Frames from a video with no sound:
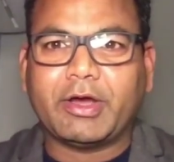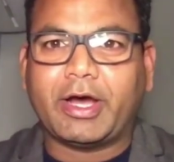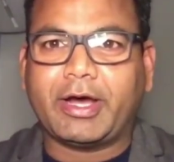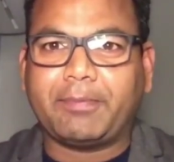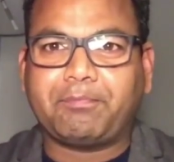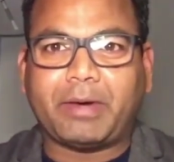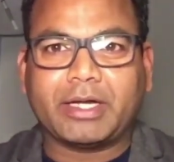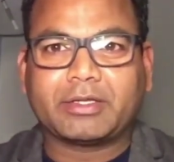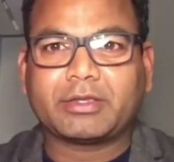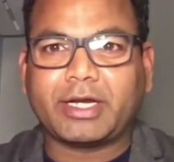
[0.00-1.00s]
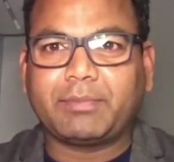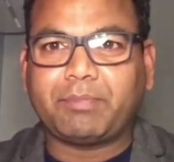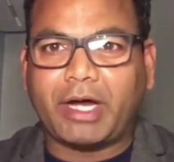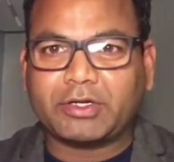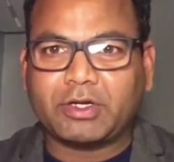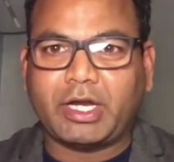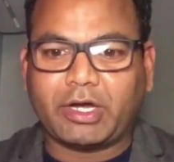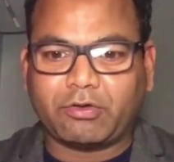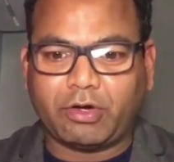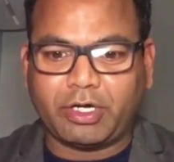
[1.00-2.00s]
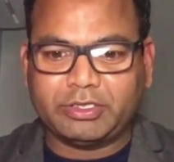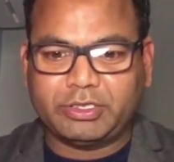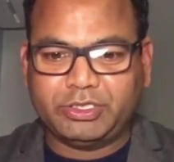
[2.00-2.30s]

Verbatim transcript: uh, 5 to 5 lakh uh,